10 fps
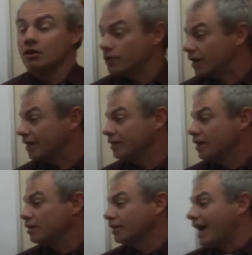Okay,
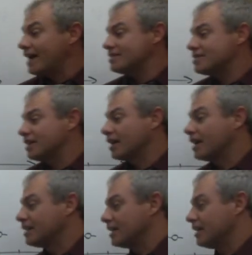last thing
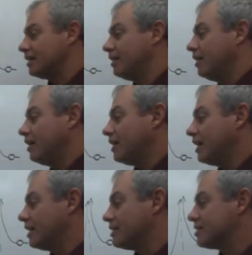I need
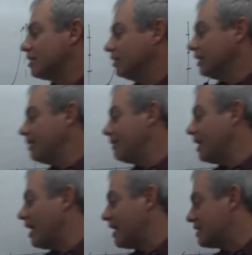is the
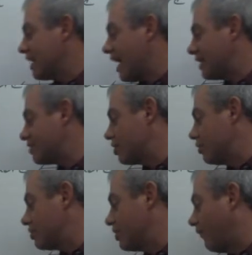limit as x
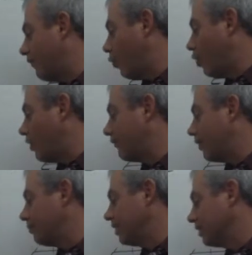goes to 4
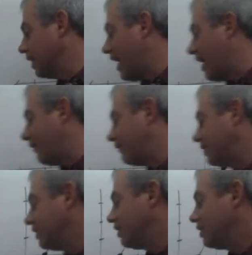from the left
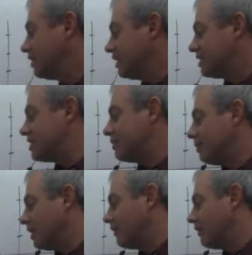needs to be